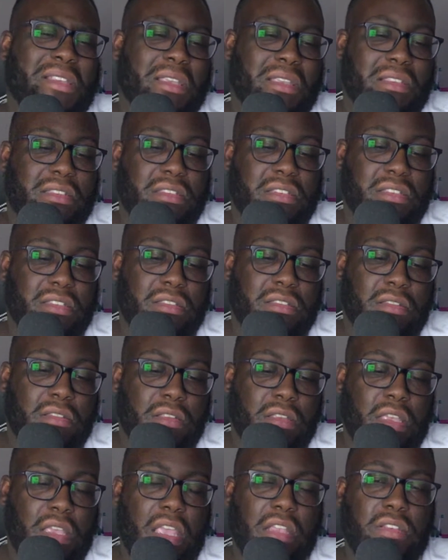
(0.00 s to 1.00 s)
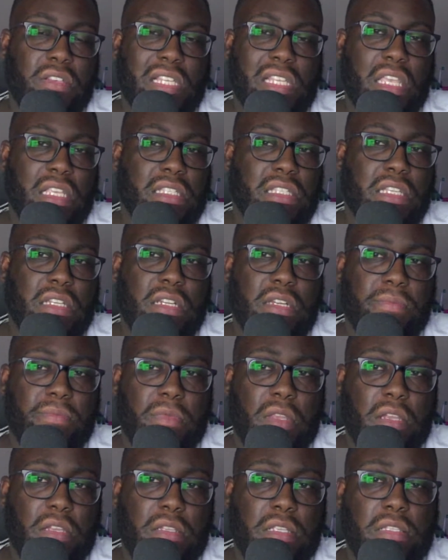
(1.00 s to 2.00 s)
It's just interesting. Is the
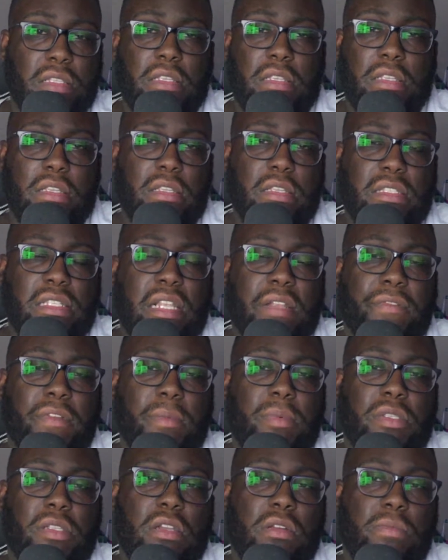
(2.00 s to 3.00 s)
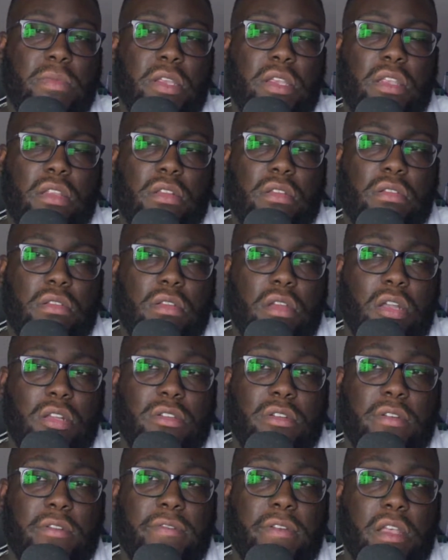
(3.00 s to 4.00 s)
Z Flip is gonna be under
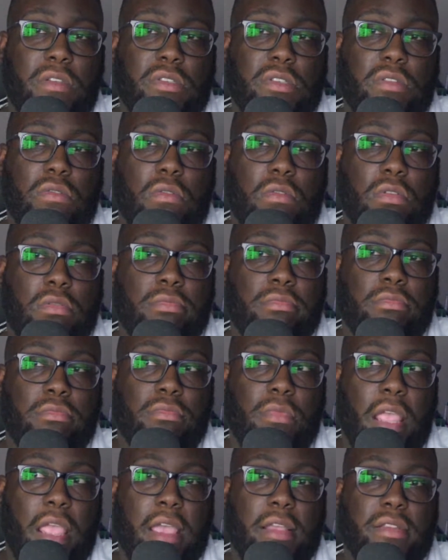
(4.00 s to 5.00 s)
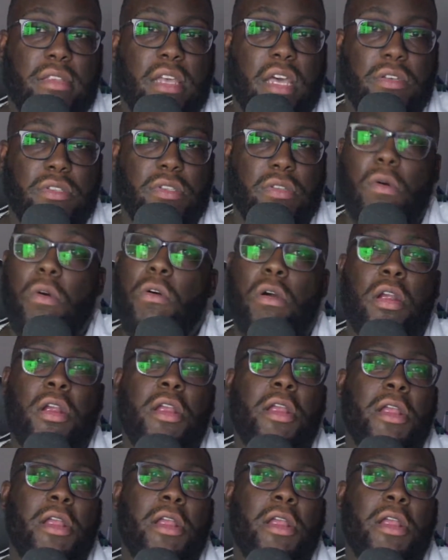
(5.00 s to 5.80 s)
1,000 or at 1,000, or